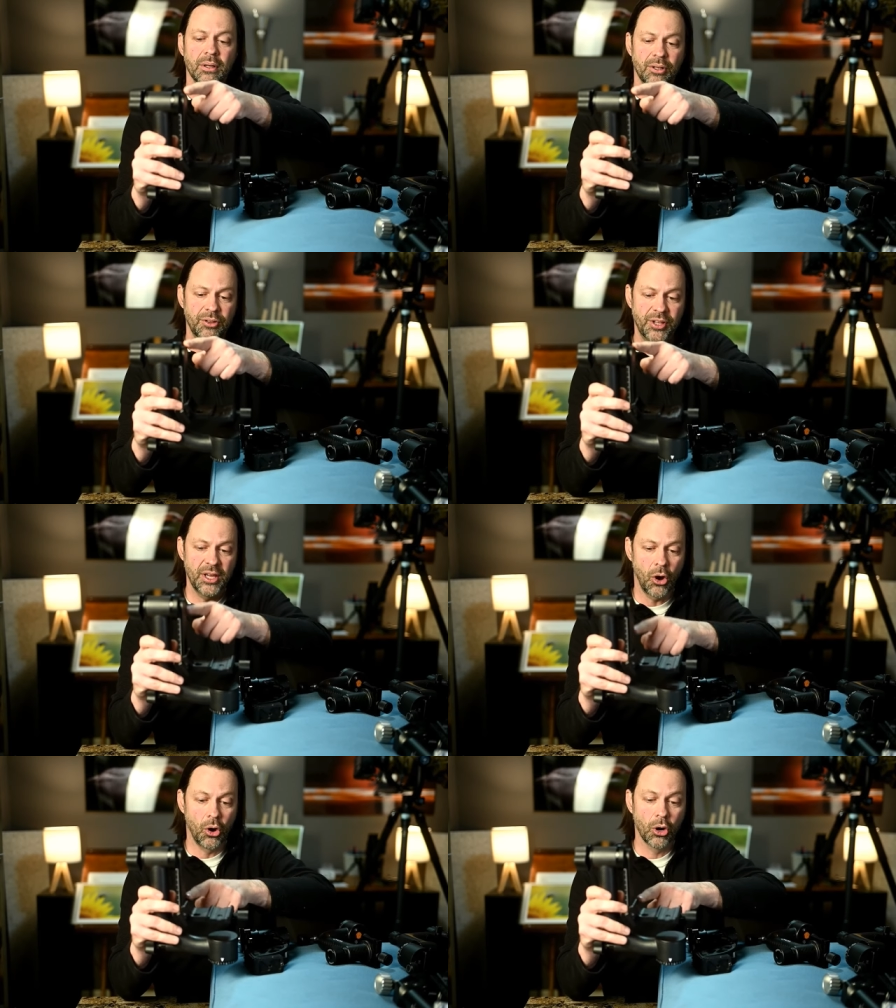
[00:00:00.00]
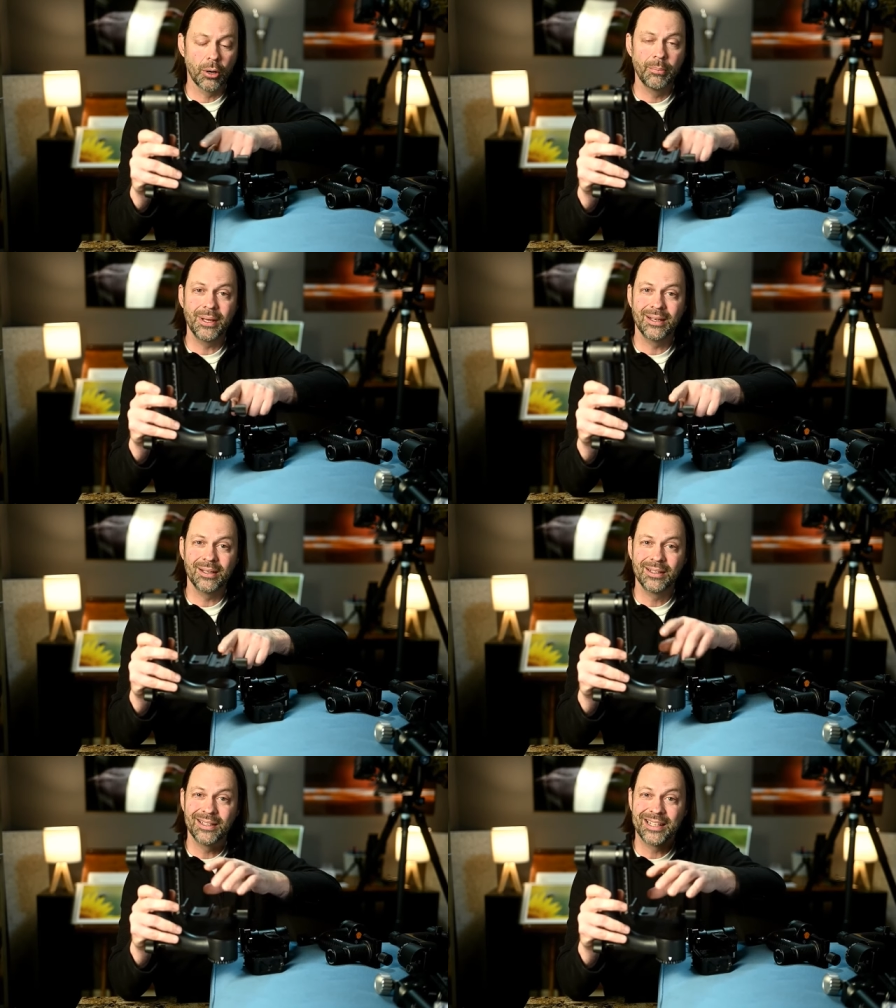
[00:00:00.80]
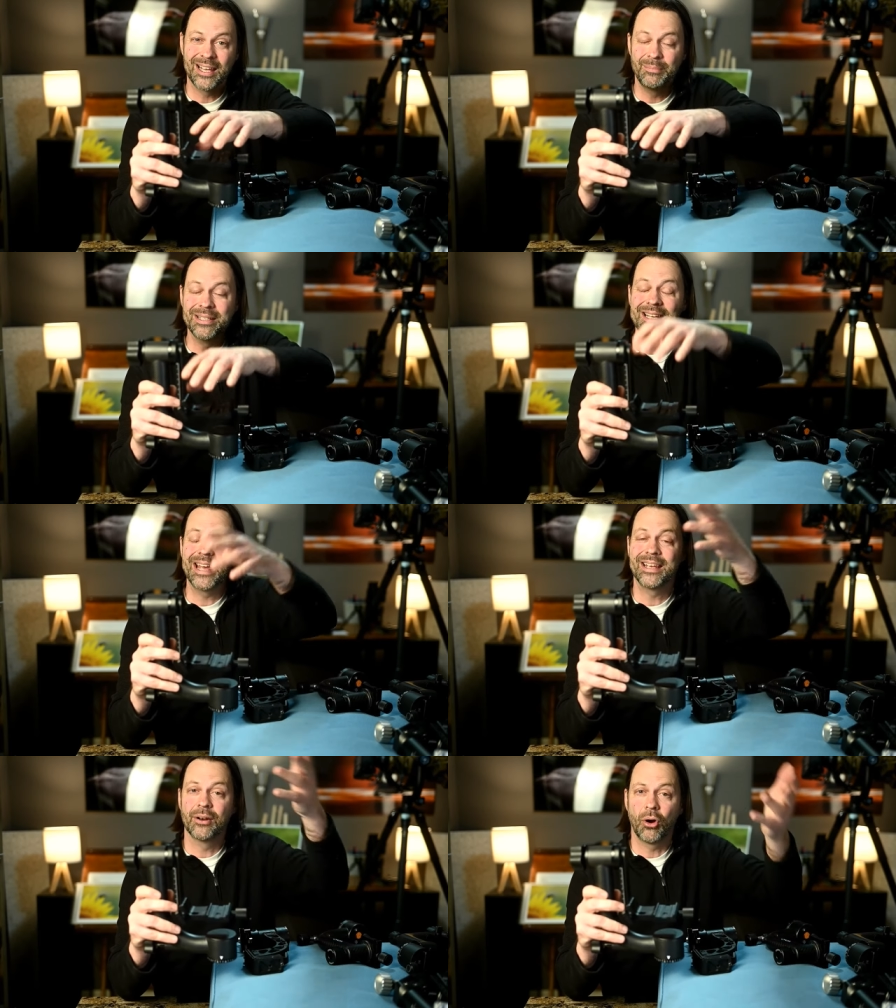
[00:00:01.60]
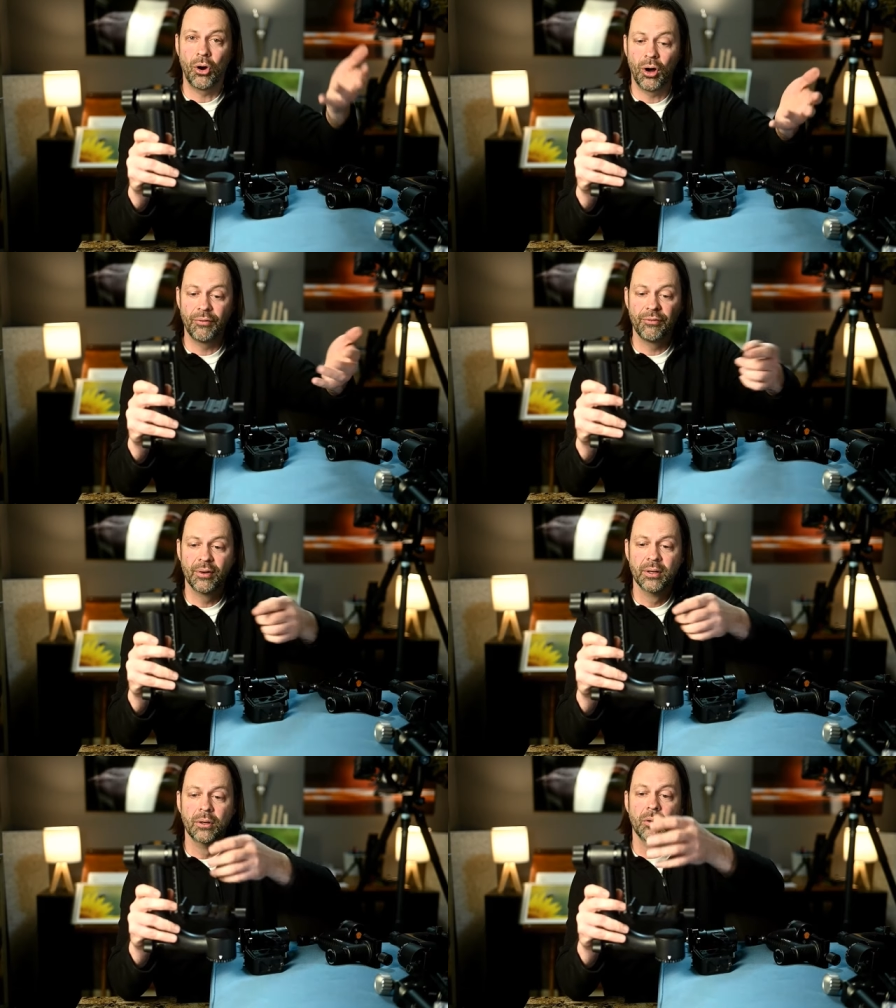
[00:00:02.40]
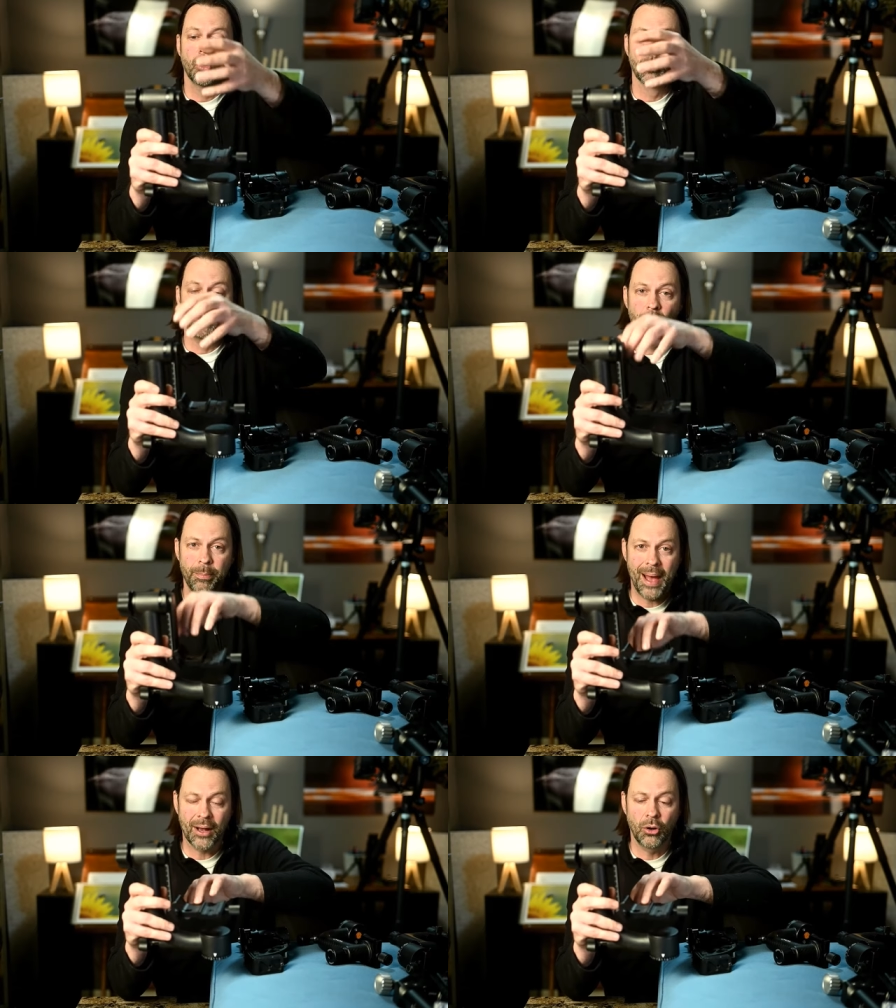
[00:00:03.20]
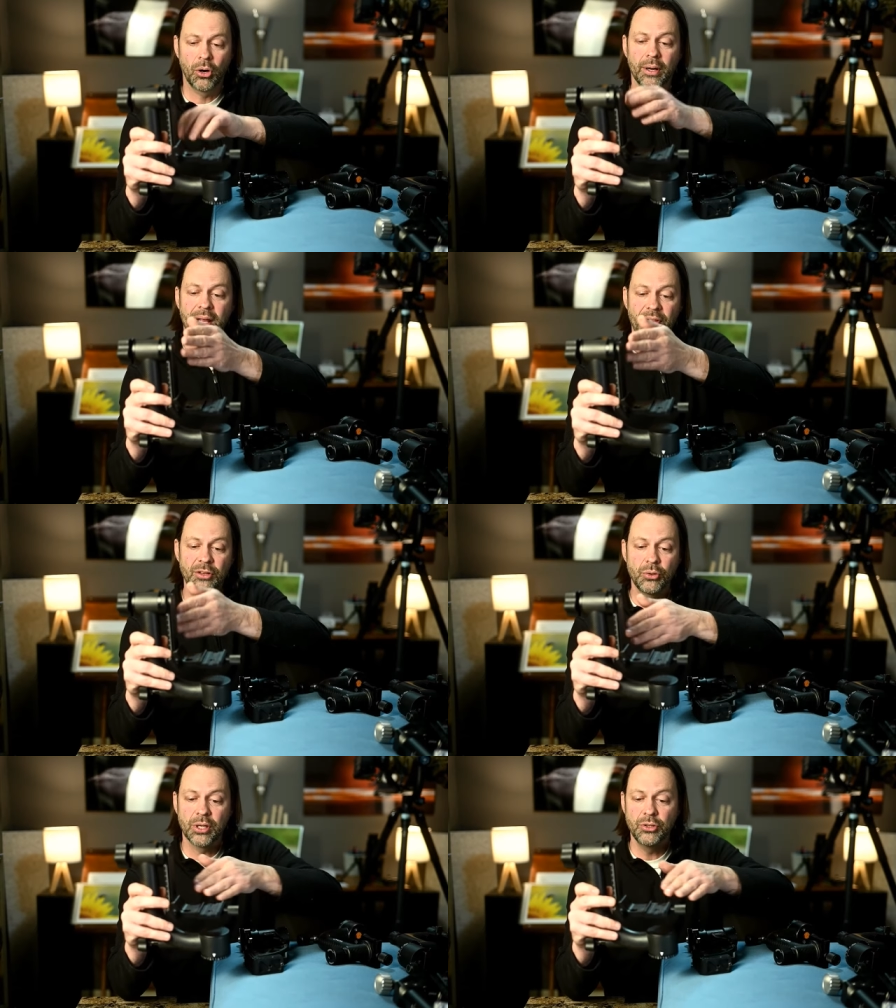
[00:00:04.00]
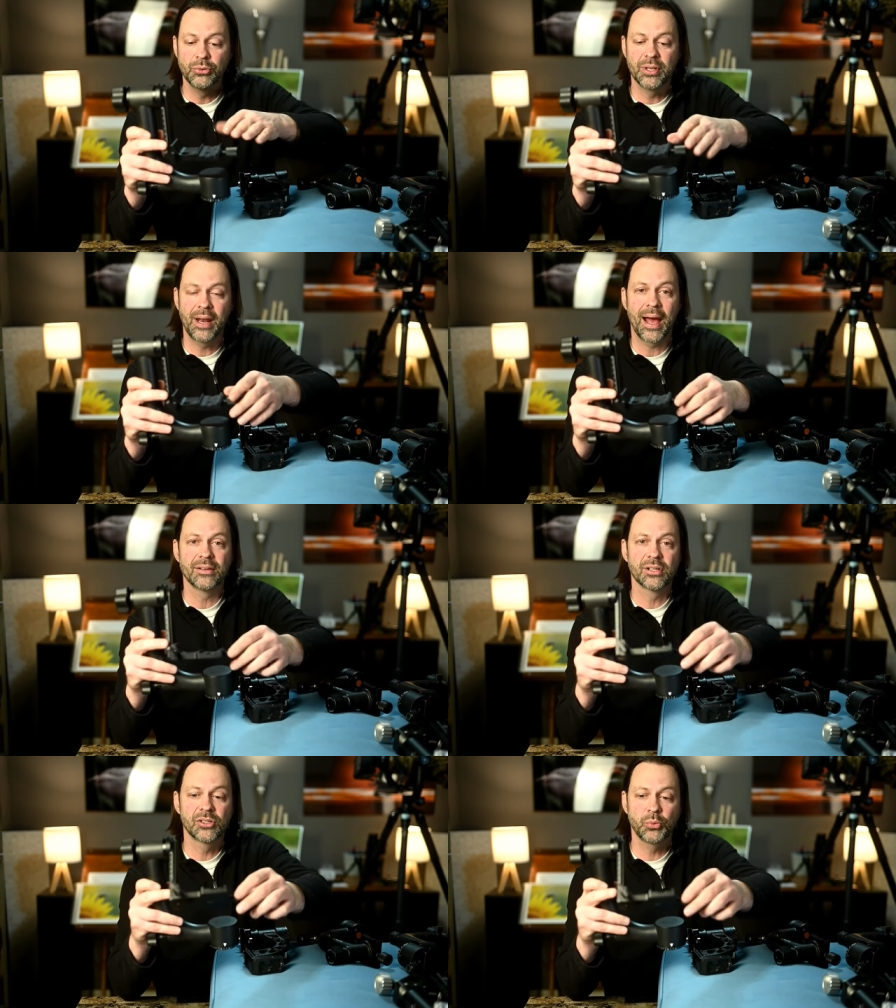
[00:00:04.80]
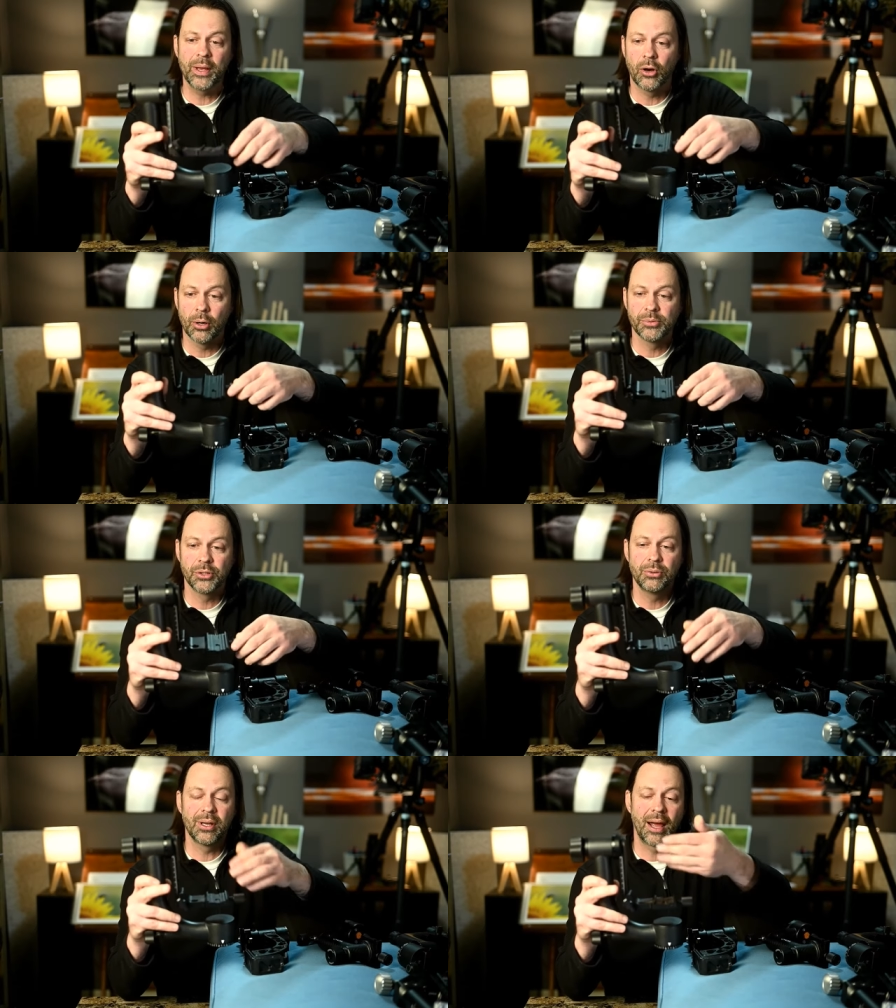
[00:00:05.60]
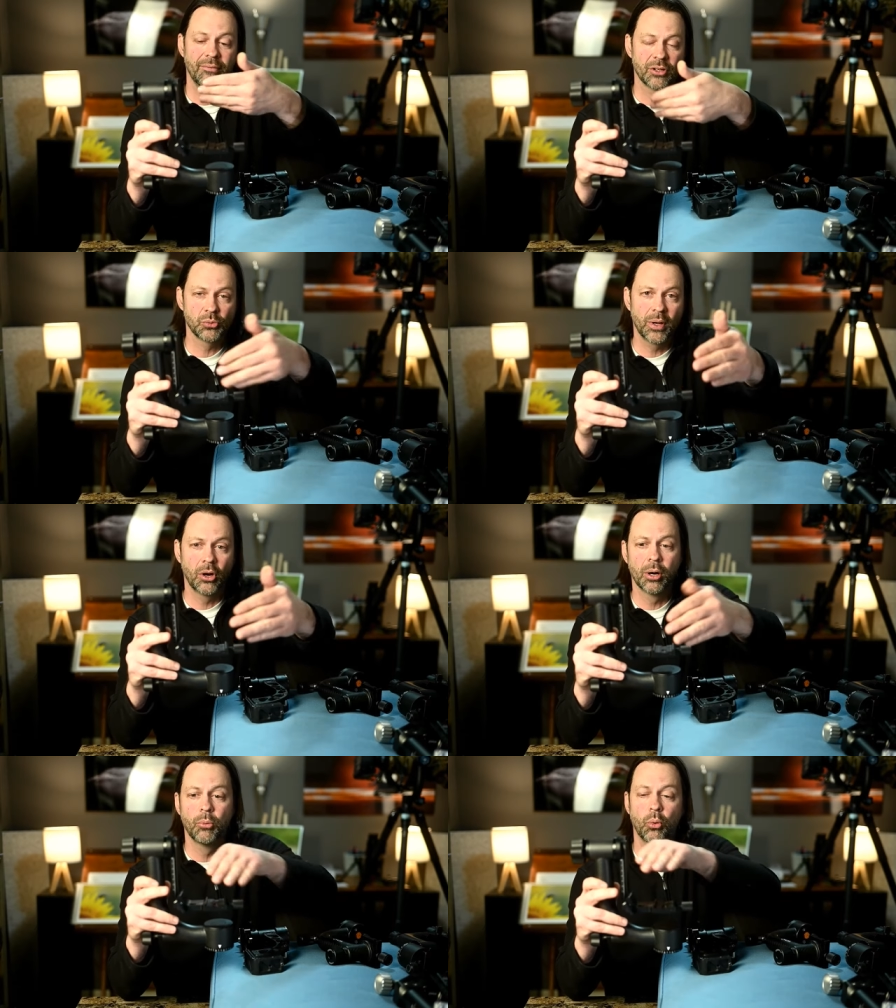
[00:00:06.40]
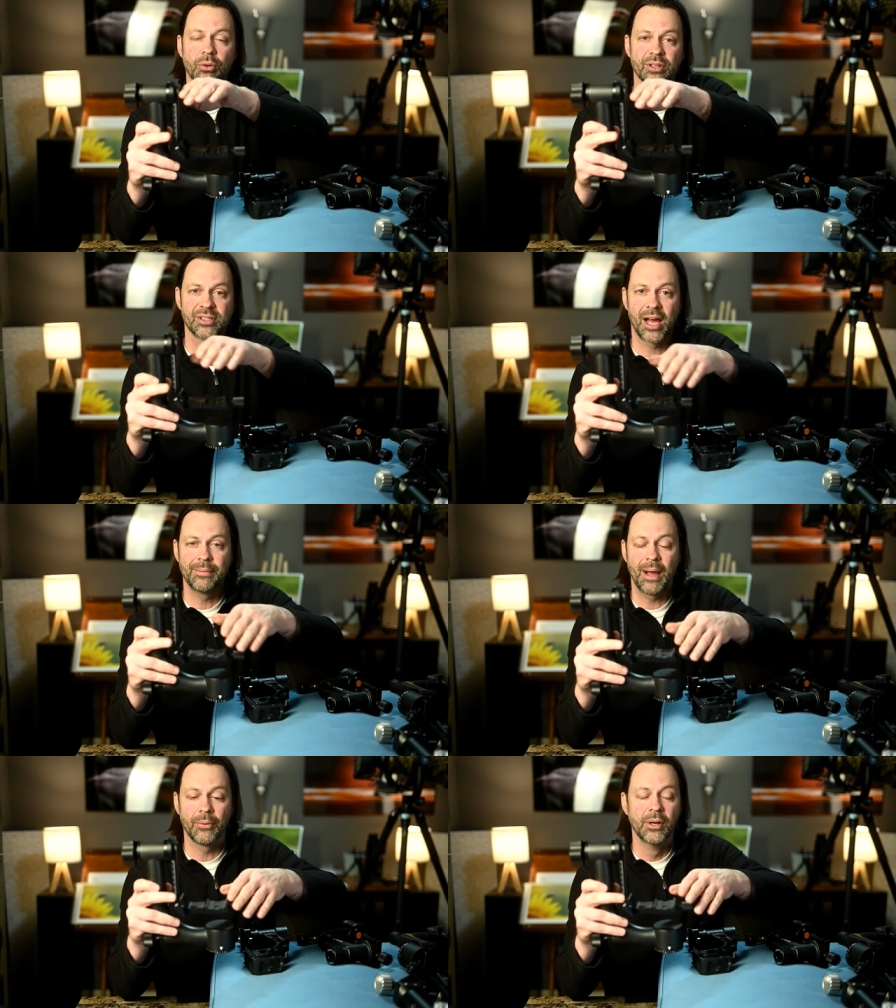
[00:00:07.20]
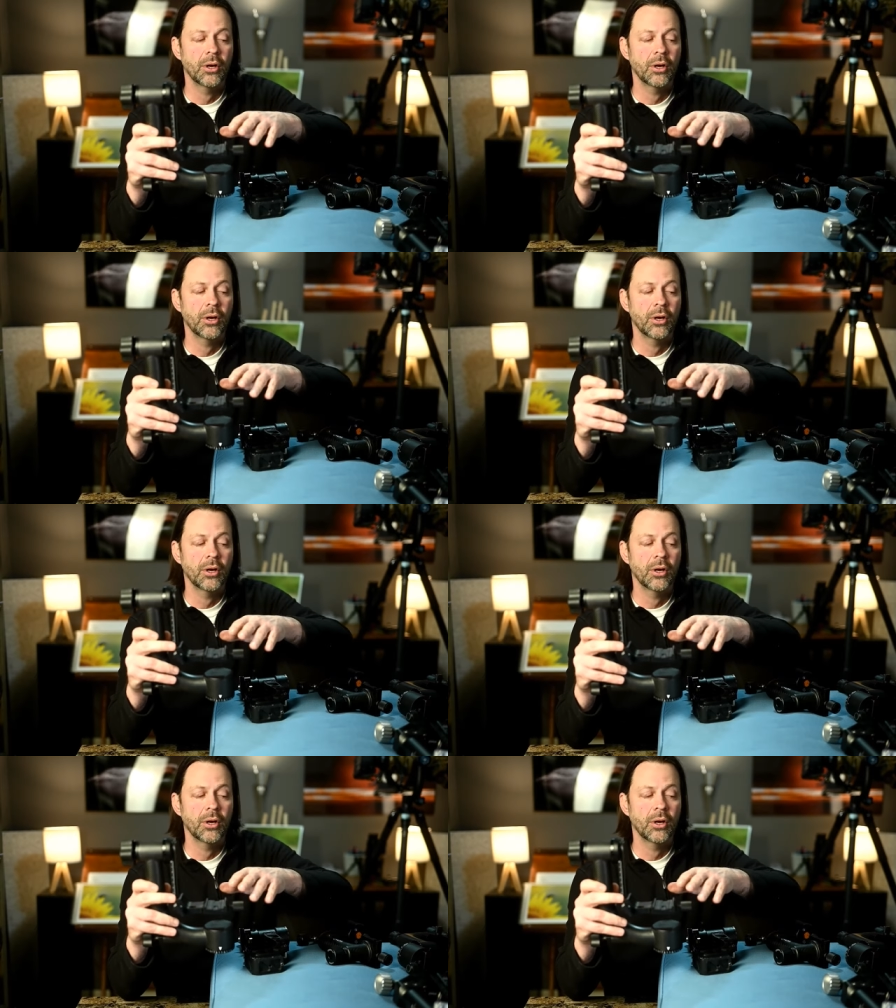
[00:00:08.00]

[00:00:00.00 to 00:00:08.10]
The arm can be taken off or put back on, and then you can use it as a swing arm. So you can have the swing arm or the side mount.